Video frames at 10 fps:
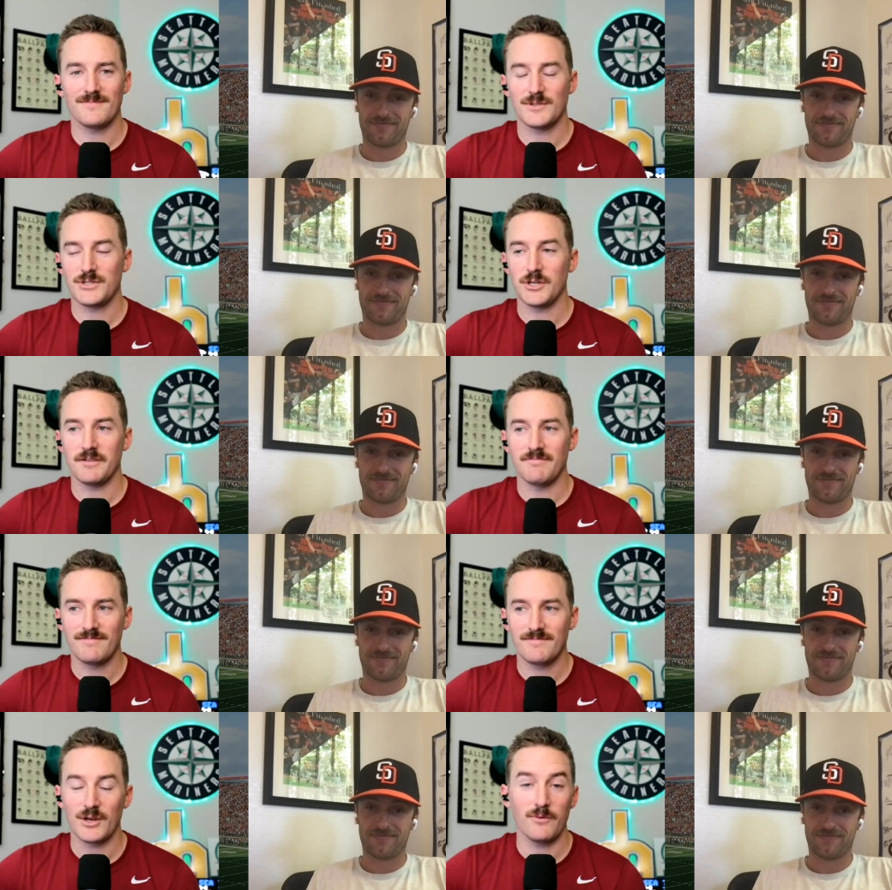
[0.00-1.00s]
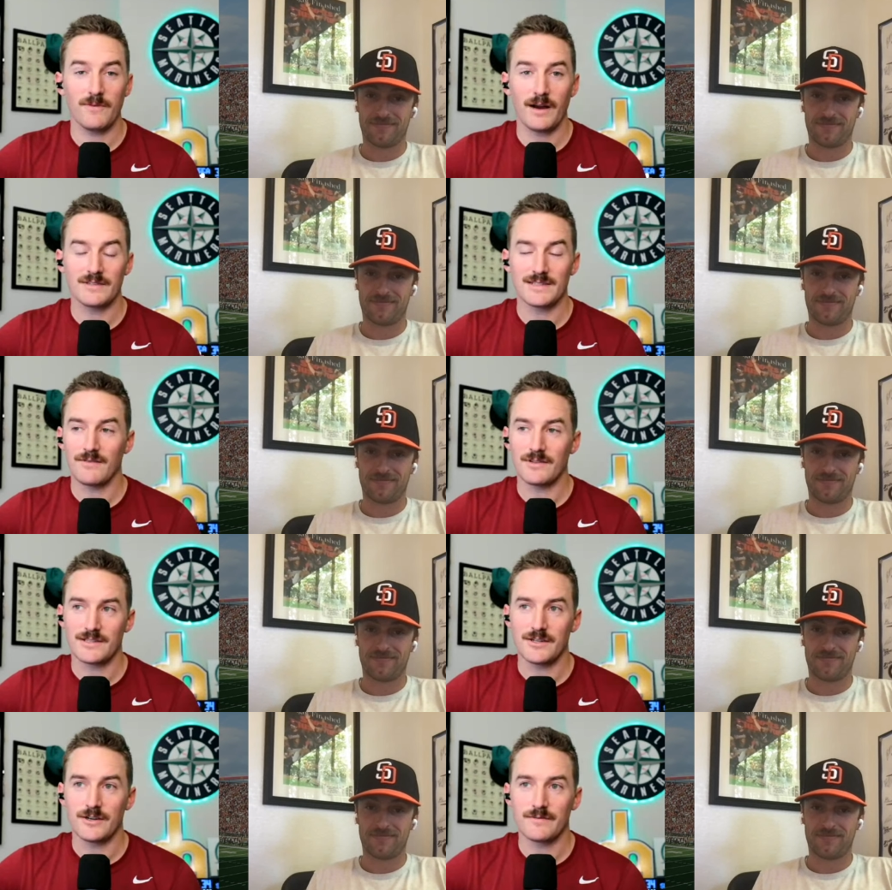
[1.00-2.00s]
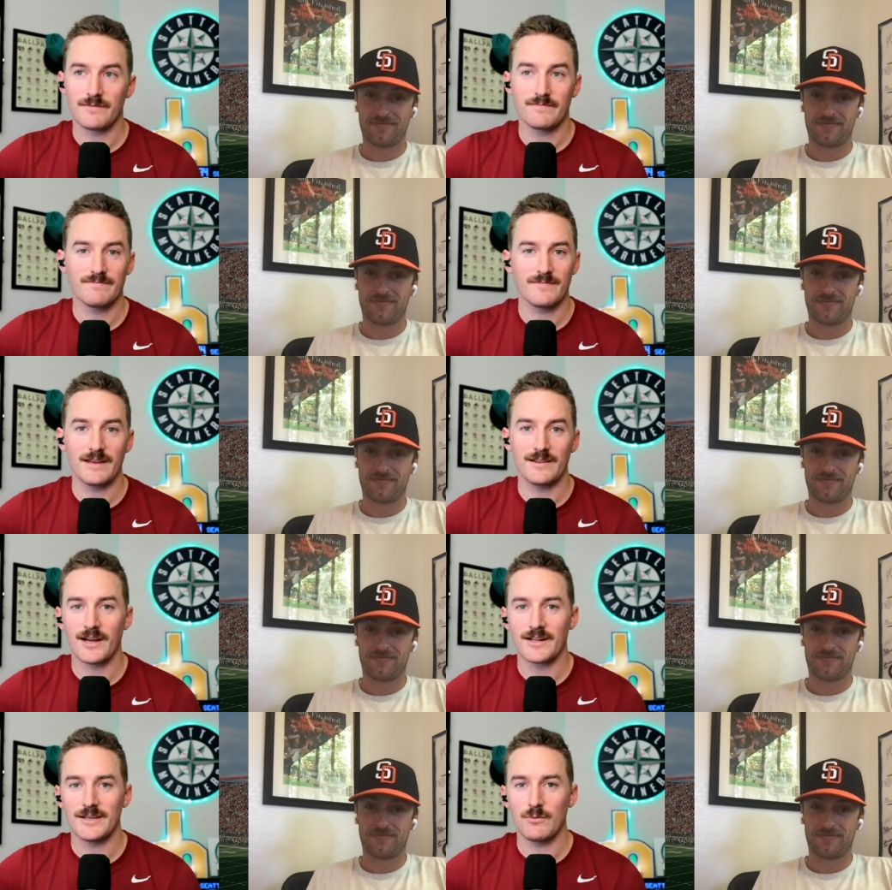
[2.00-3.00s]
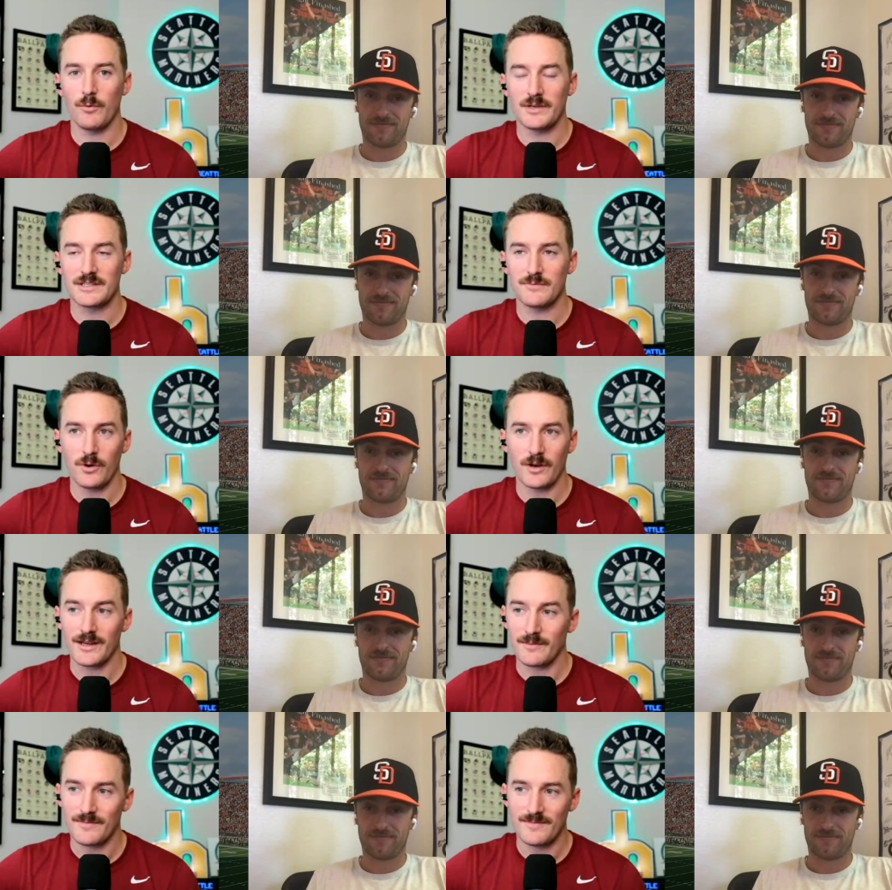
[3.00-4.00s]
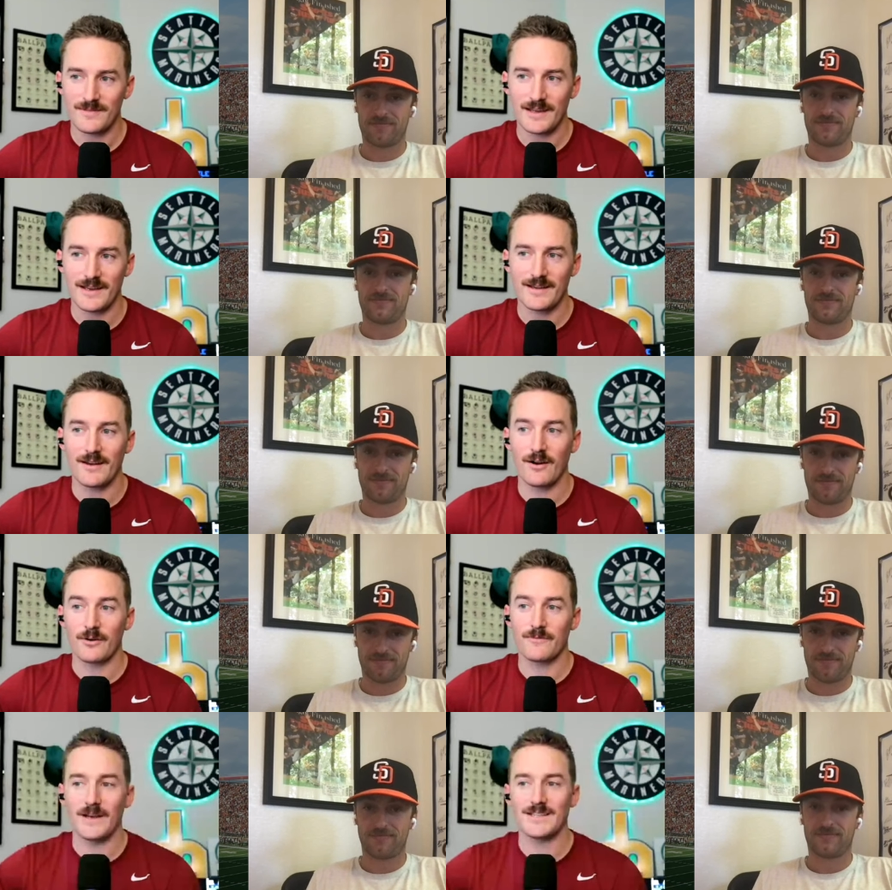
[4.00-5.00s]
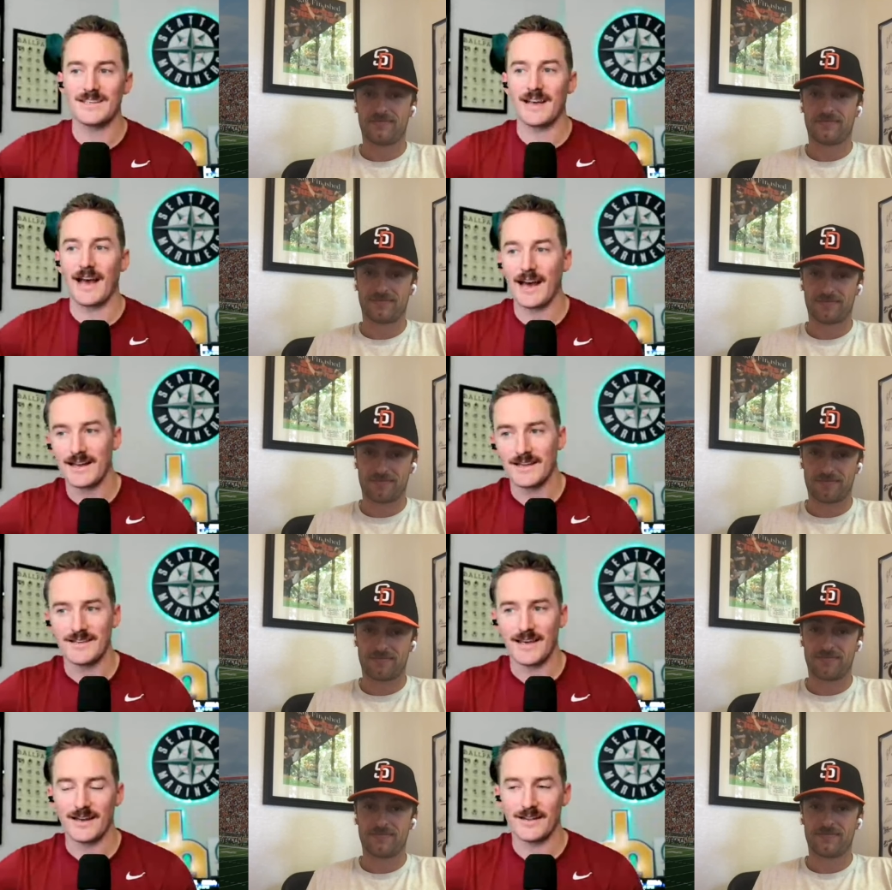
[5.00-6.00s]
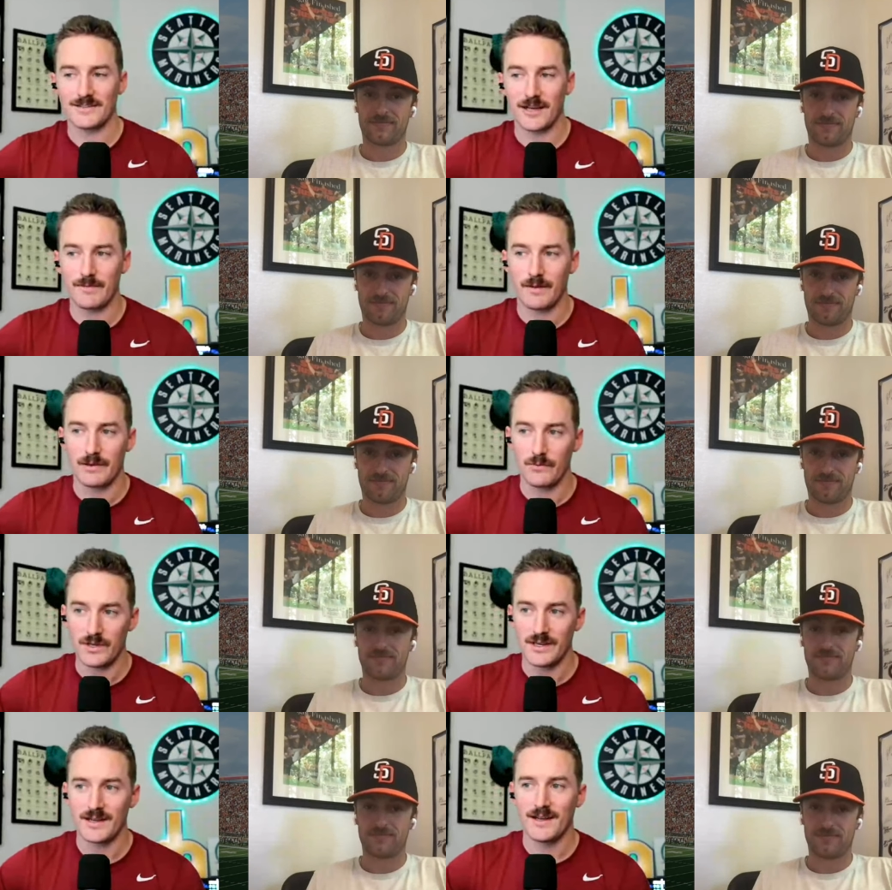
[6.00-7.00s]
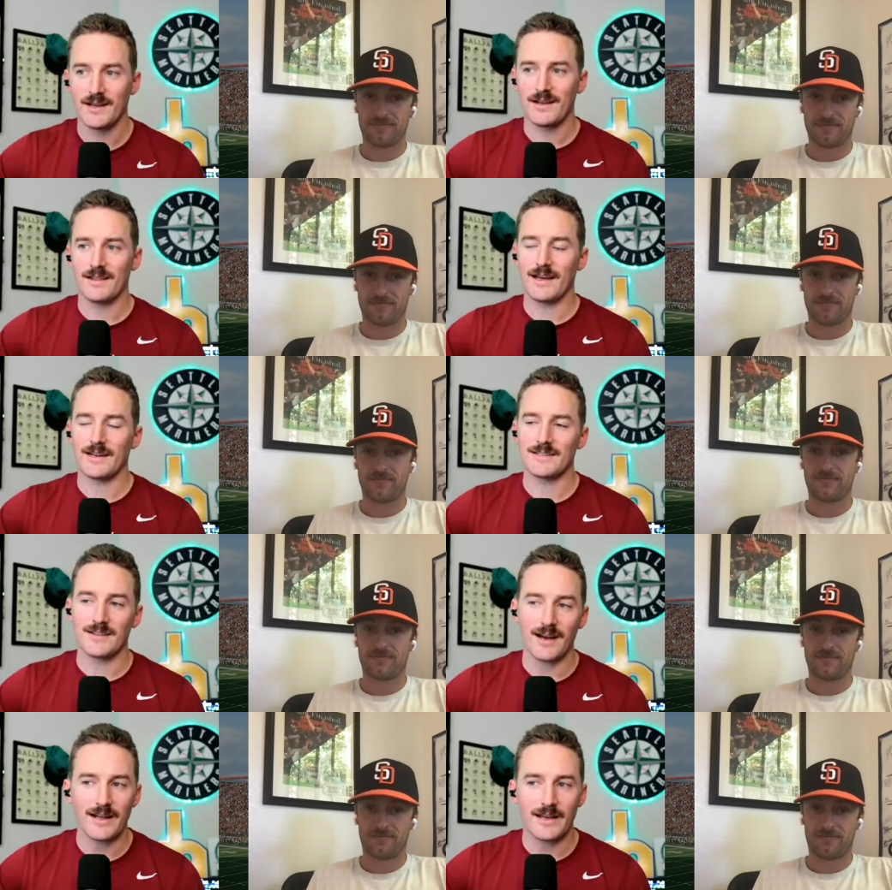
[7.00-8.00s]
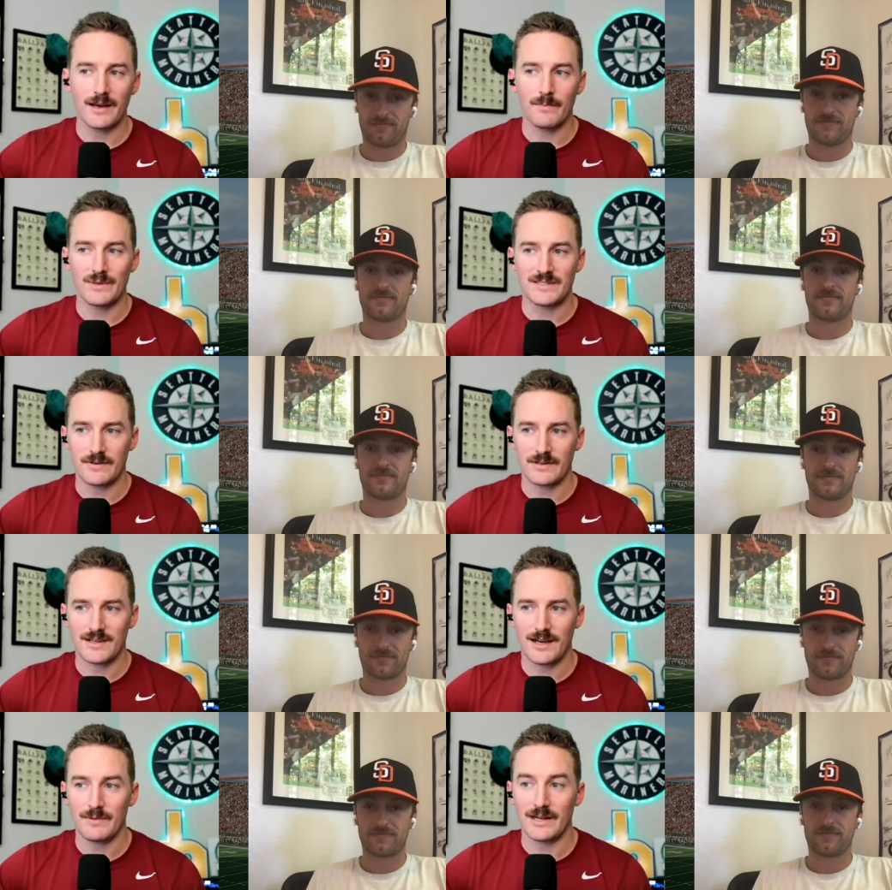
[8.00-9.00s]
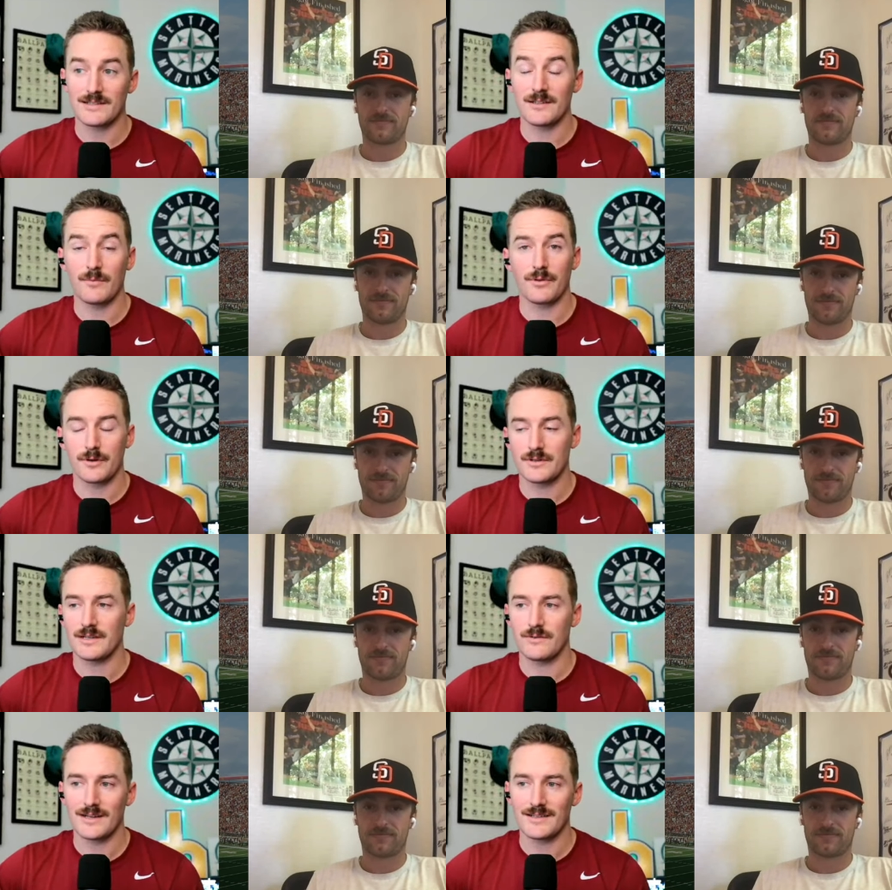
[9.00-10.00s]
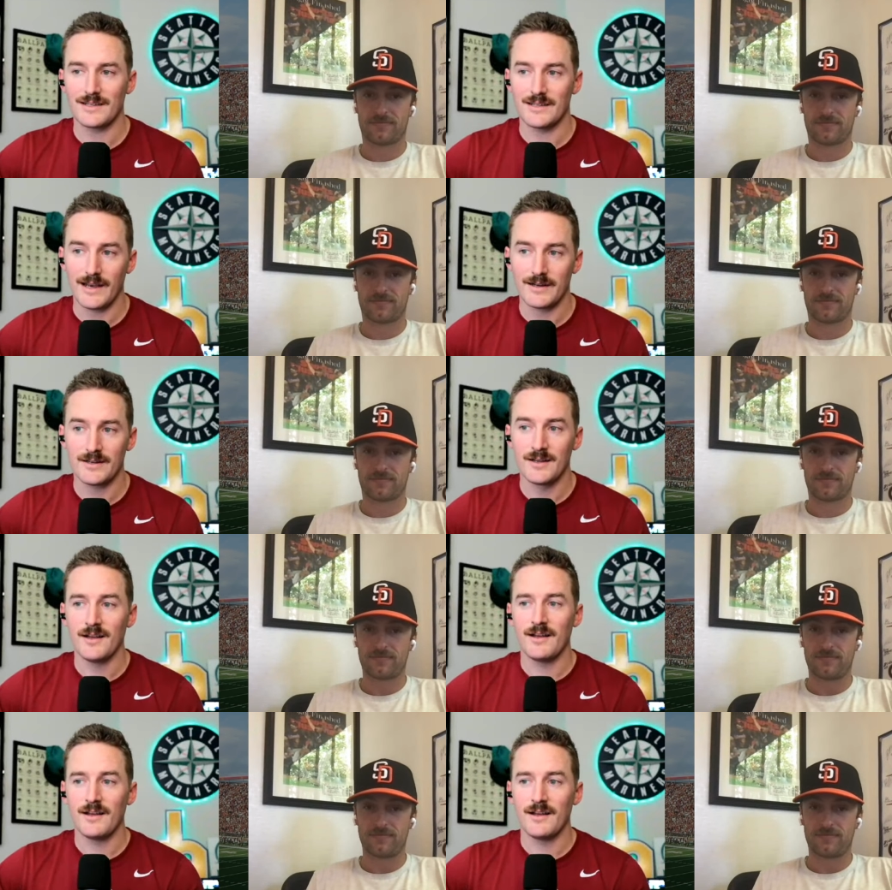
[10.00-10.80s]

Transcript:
Speaker 1: should go five and seven this year. They likely will miss a bowl game. They are facing at Indiana this upcoming week. That is nine a m Pacific time against number thirteen ranked Indiana.